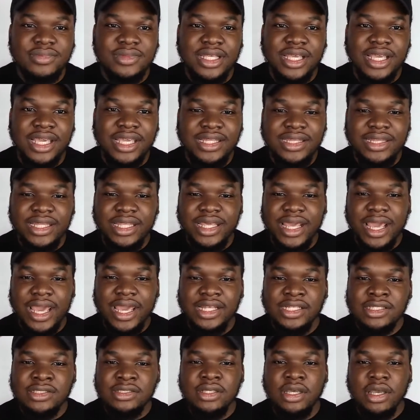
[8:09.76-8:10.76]
In the
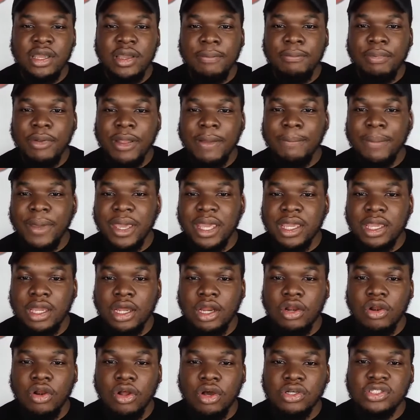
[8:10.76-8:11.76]
end, Britt
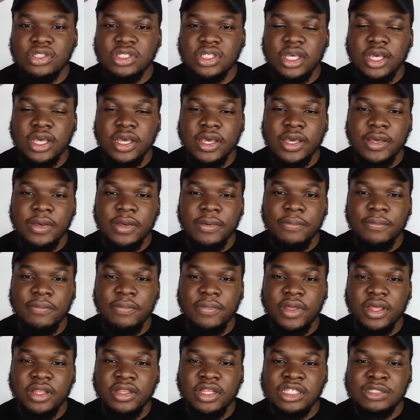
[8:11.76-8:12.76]
Baker locked,
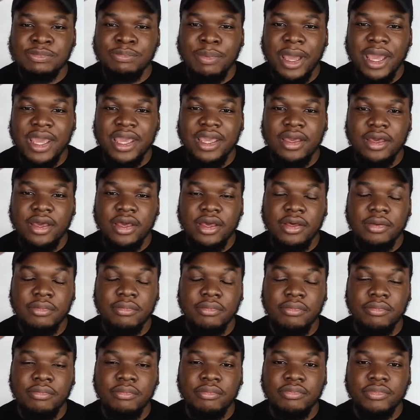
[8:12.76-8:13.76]
despite
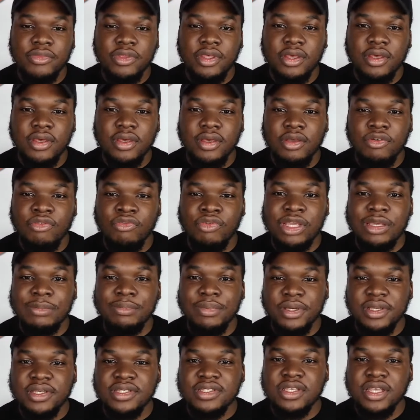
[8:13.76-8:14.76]

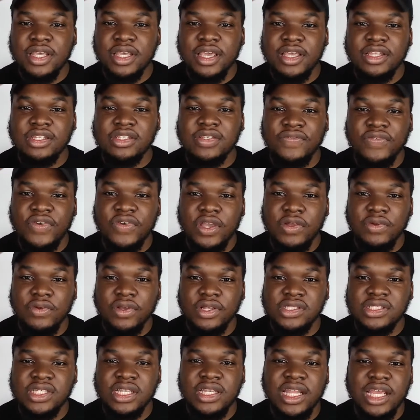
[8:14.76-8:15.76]
Reba's
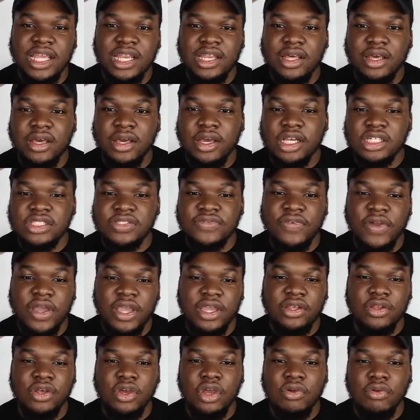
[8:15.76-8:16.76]
interference and Layla Hirsch
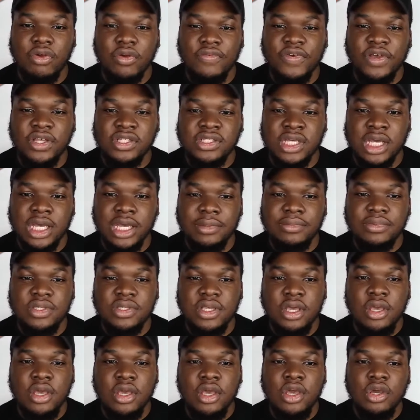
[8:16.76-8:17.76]
fighting her off at times.
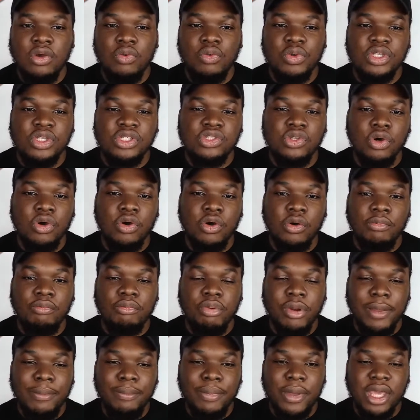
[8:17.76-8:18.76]
We saw
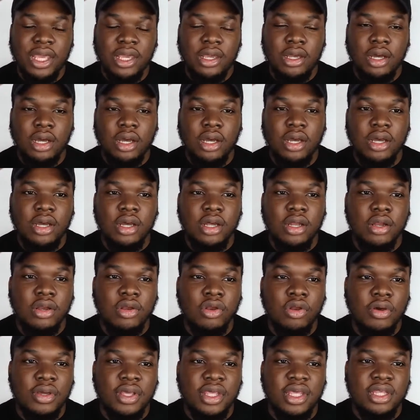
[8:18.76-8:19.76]
Britt Baker
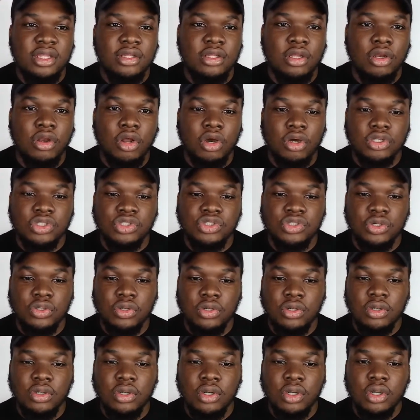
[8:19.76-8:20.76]
locking the
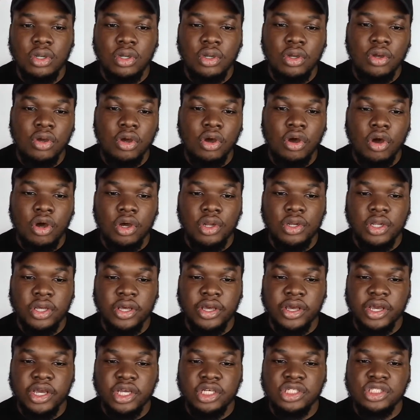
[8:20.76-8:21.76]
lockjaw on
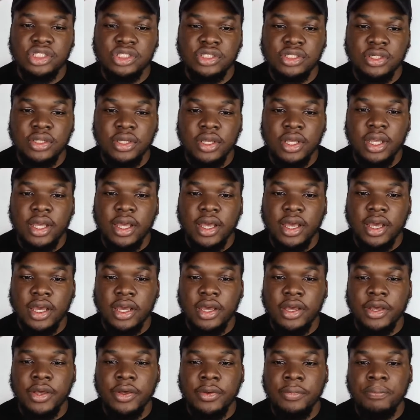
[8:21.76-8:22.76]
Hirsch
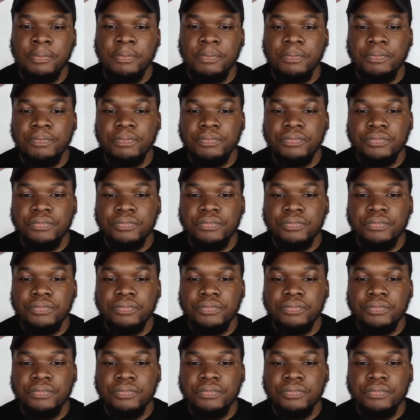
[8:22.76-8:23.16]
and